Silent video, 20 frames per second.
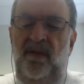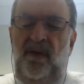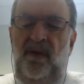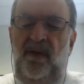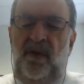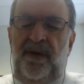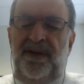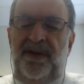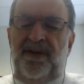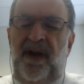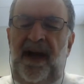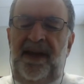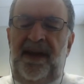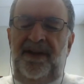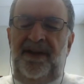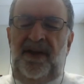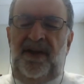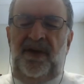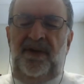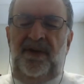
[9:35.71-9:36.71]
what we try
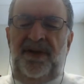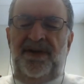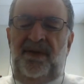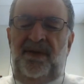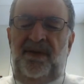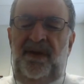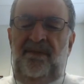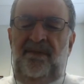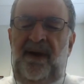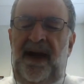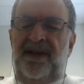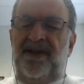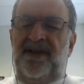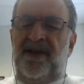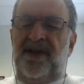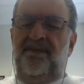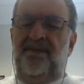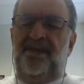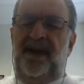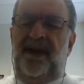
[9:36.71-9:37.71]
to do is we
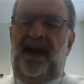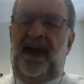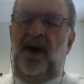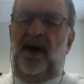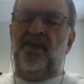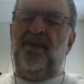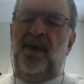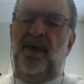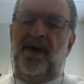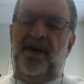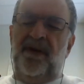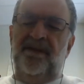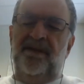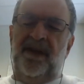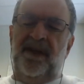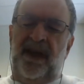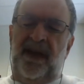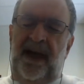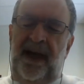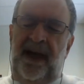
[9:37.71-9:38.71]
match up the output of
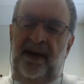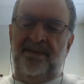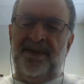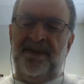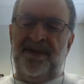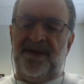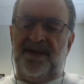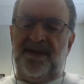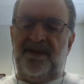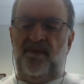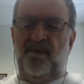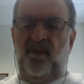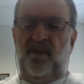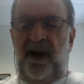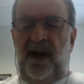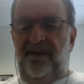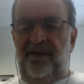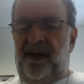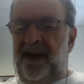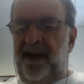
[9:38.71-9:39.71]
the lamp's
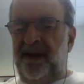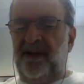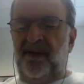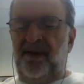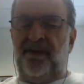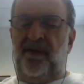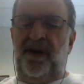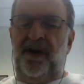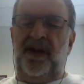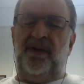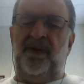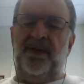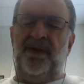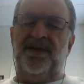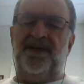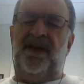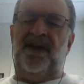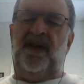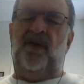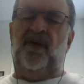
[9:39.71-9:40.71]
wavelength or
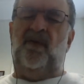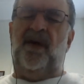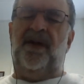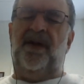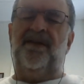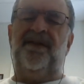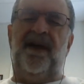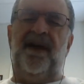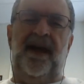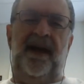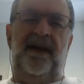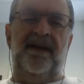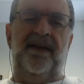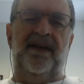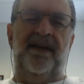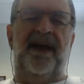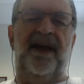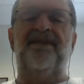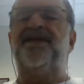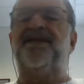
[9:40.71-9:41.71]
frequency with a
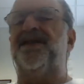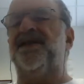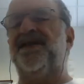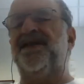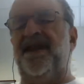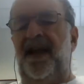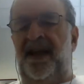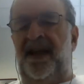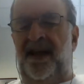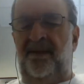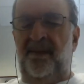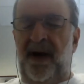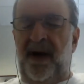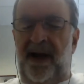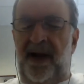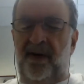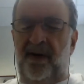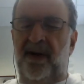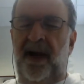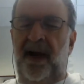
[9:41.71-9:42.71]
life-sustaining
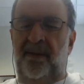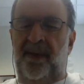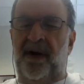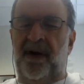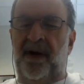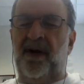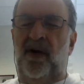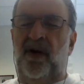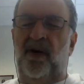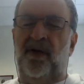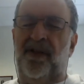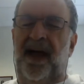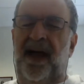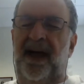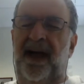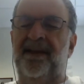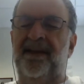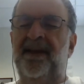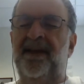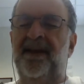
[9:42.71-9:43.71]
biochemical
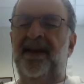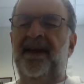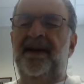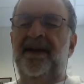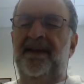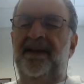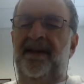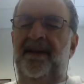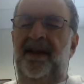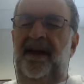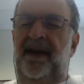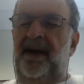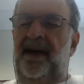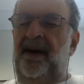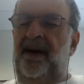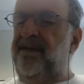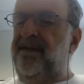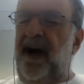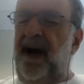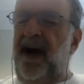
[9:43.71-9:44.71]
that the
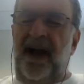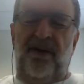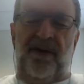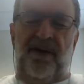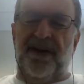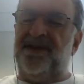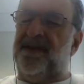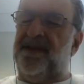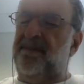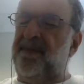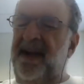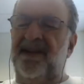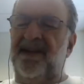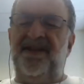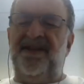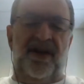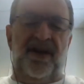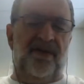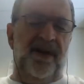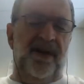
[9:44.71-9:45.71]
virus, the
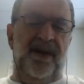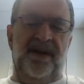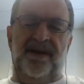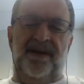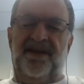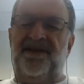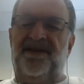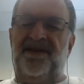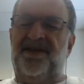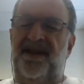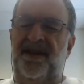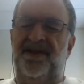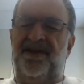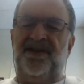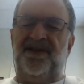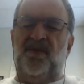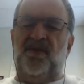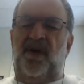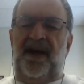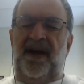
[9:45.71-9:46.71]
bacteria, the
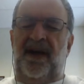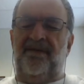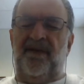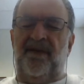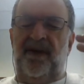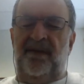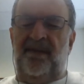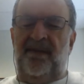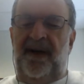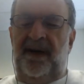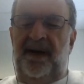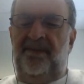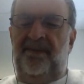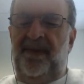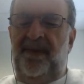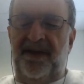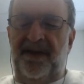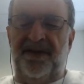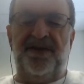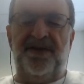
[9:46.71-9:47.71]
cyst, whatever it might
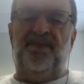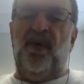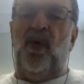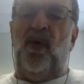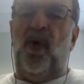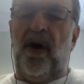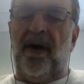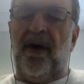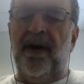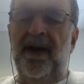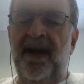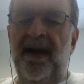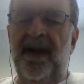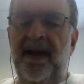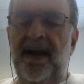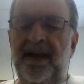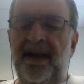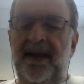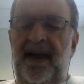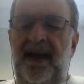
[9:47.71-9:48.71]
be, the spore,
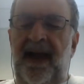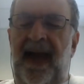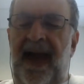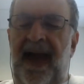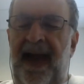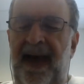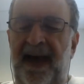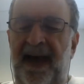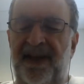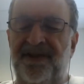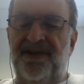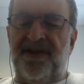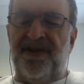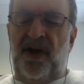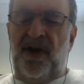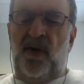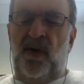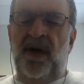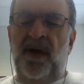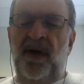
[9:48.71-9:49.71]
has.
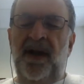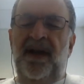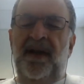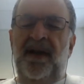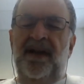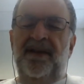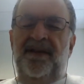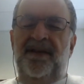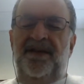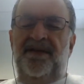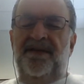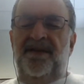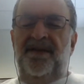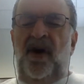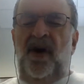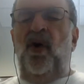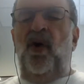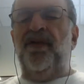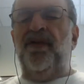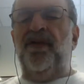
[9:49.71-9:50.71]
So the
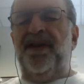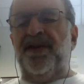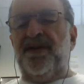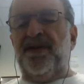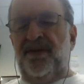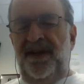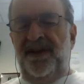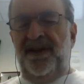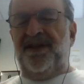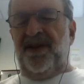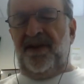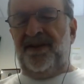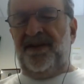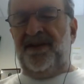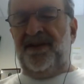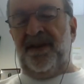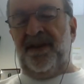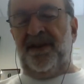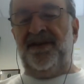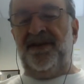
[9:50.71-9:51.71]
oldest
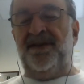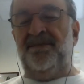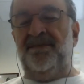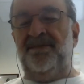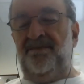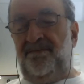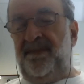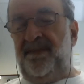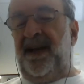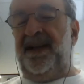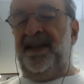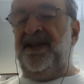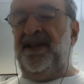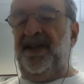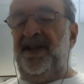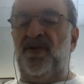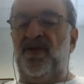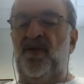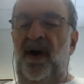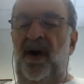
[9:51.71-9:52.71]
research, and it's
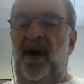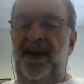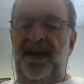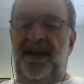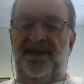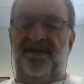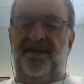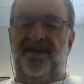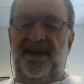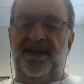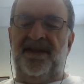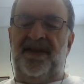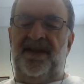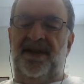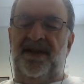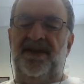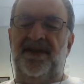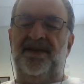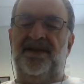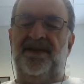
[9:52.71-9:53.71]
1920s
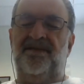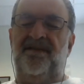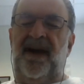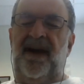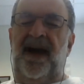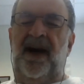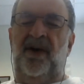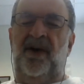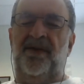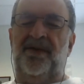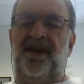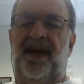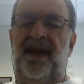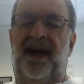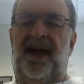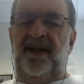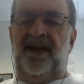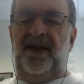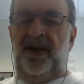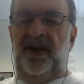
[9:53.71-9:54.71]
vintage, found
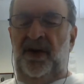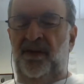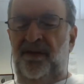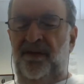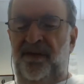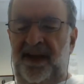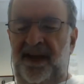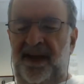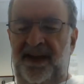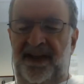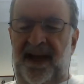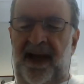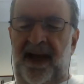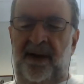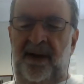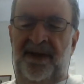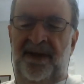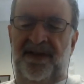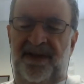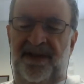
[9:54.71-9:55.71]
that UV
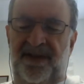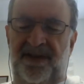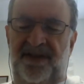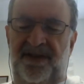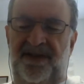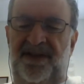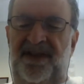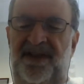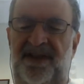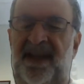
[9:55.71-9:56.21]
damages